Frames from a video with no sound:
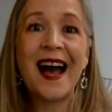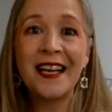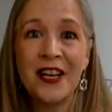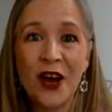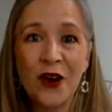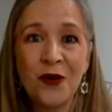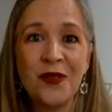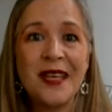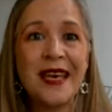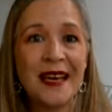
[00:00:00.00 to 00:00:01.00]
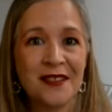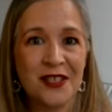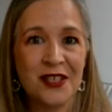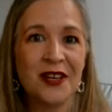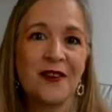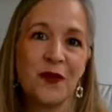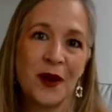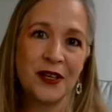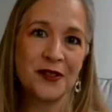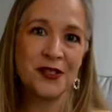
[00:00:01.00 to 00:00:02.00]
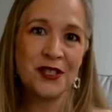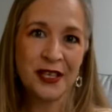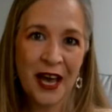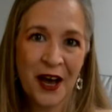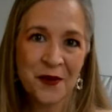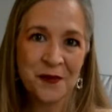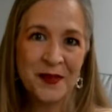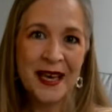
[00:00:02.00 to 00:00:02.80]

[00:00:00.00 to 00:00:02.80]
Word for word: I know the answer of where you should go.